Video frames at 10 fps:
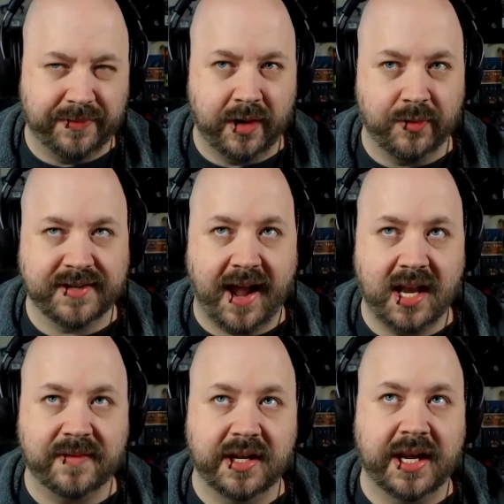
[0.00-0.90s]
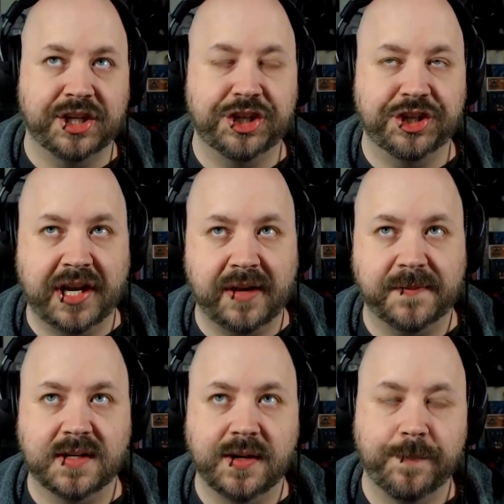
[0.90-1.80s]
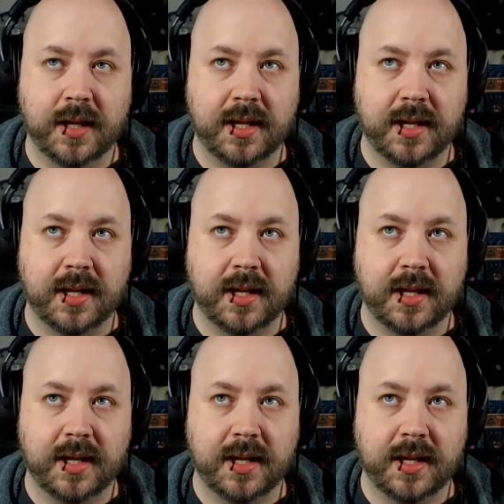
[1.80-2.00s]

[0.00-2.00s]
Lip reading: there was kind of a shift